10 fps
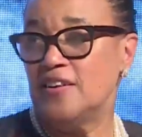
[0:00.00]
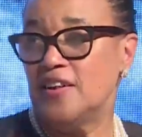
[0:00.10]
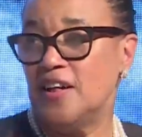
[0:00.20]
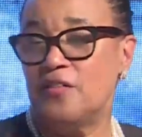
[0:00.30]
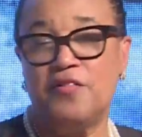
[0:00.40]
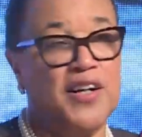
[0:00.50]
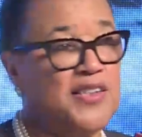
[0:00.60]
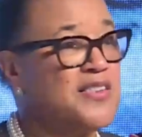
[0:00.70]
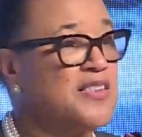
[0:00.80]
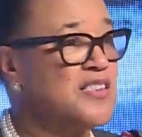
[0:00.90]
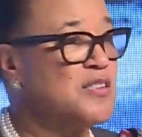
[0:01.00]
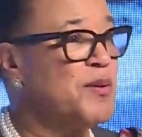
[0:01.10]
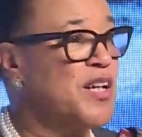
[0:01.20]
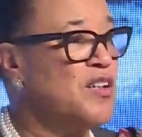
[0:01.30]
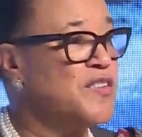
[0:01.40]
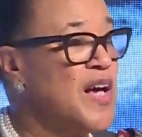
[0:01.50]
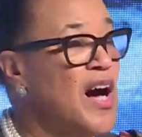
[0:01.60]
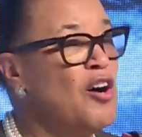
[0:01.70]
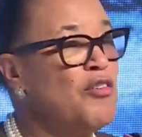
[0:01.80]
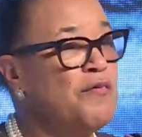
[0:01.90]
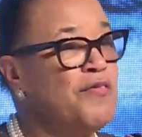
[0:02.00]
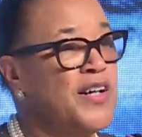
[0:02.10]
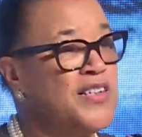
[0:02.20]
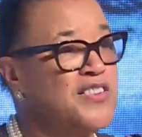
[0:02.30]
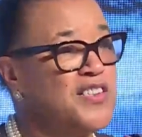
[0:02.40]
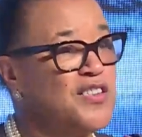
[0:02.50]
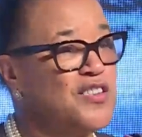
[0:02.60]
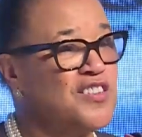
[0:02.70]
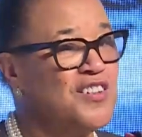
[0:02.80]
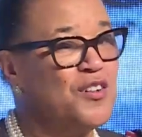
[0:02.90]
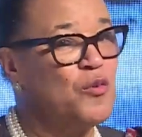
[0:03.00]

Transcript: advisors? Because our advisors